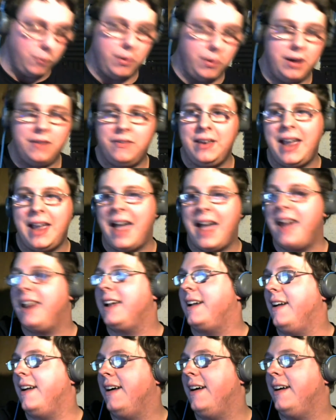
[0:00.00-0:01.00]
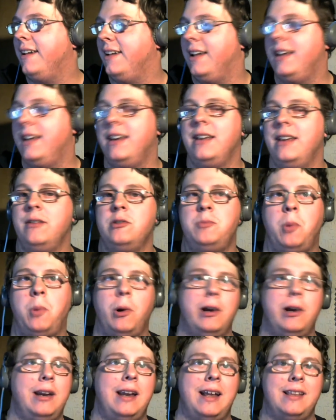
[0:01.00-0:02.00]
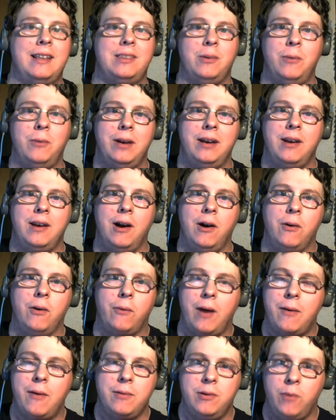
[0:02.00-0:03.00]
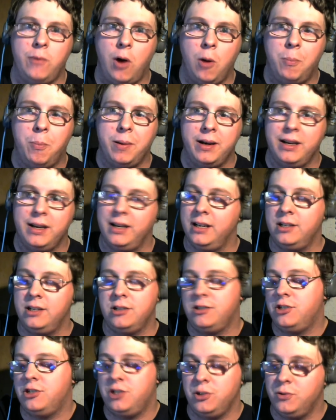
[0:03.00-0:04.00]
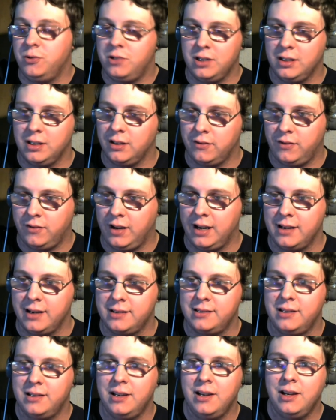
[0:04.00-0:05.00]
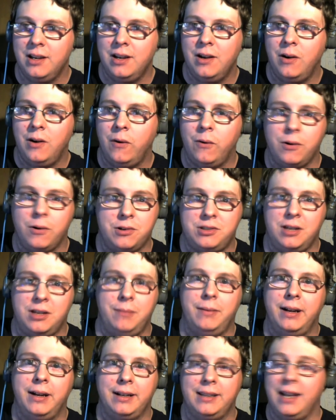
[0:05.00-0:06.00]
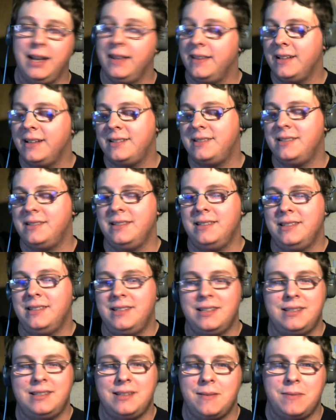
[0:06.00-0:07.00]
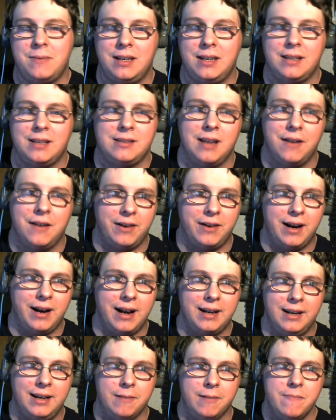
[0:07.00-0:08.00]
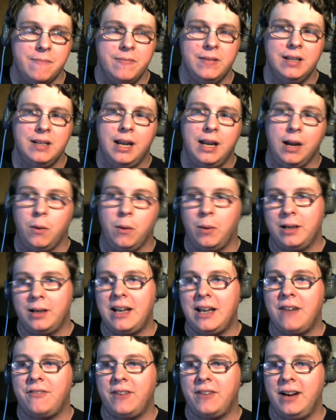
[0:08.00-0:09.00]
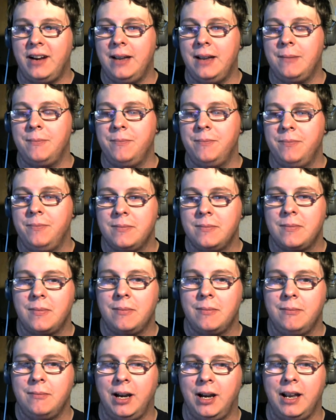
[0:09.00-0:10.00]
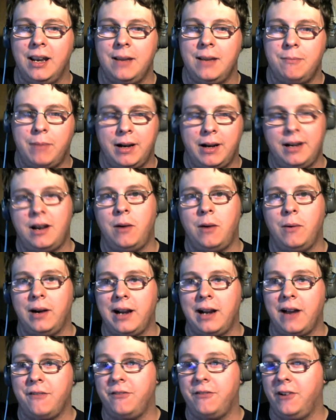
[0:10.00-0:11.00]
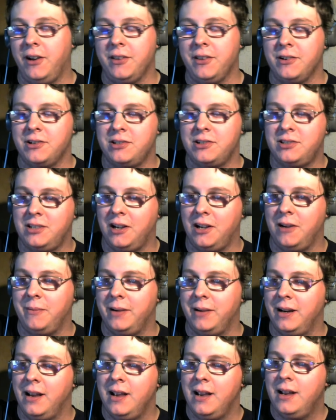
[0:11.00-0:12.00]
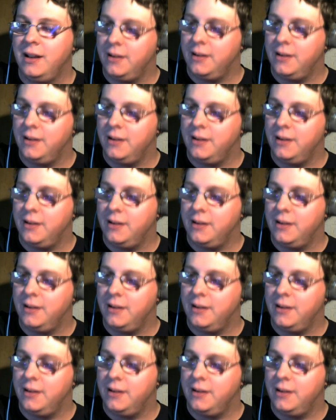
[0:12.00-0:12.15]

what if he had a gun and he was pointing it at the window right when you opened it, he just shoots you in the face or something like that. That's something that's not very ideal. It worked out for him, but it might not work out for others. So, I mean,